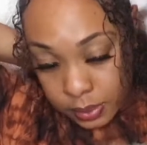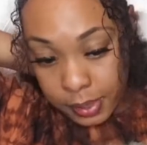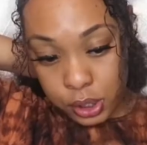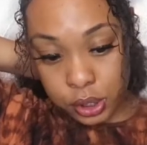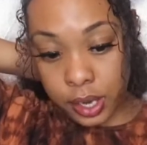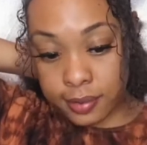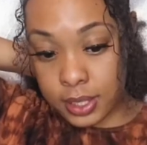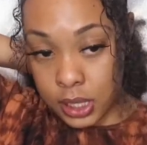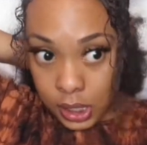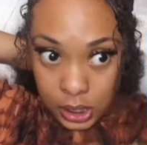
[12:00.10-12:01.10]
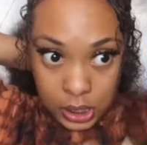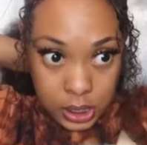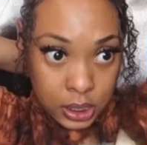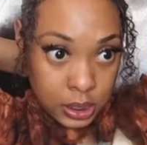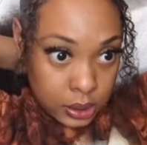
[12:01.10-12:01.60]
to make sure everything
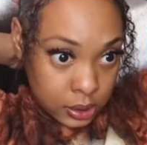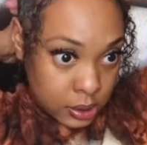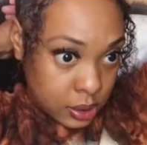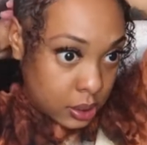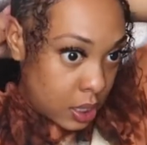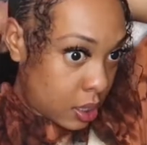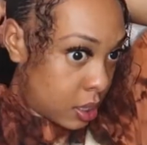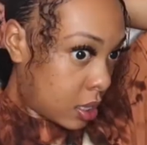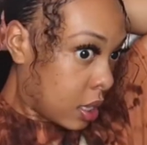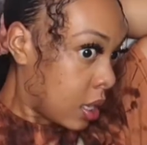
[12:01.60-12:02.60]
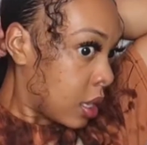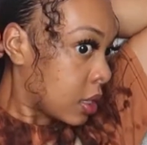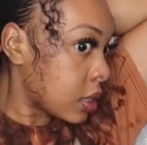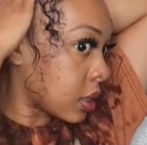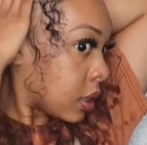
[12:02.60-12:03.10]
is
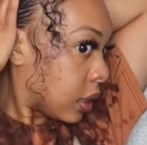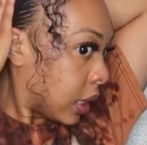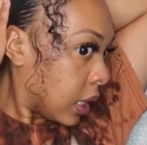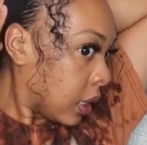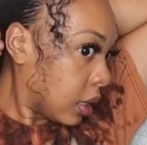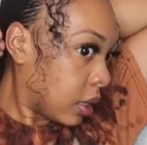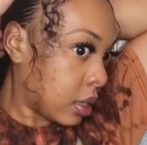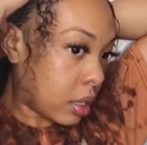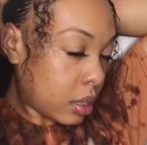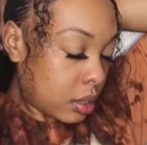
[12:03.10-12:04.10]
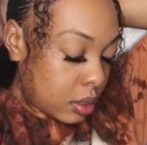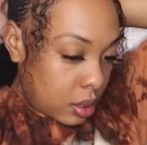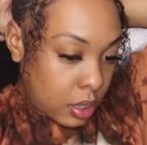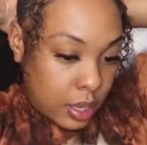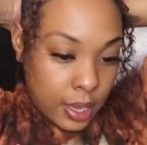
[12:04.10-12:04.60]
sleek.
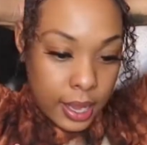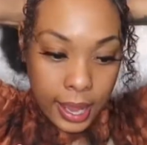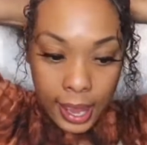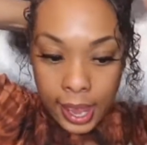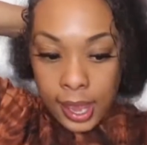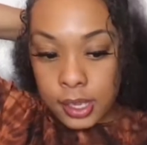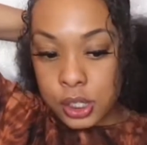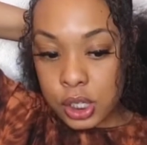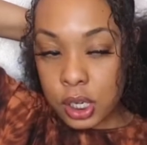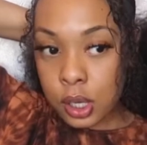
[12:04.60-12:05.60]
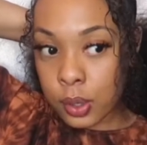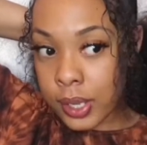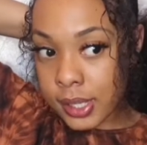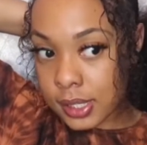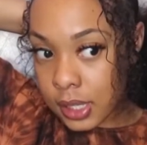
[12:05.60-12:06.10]
Add gel
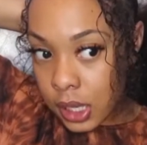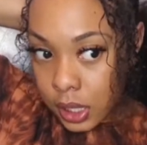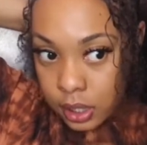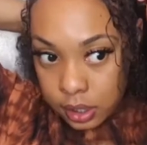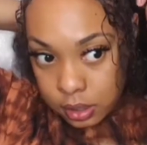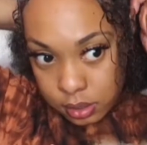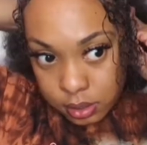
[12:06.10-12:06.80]
as needed.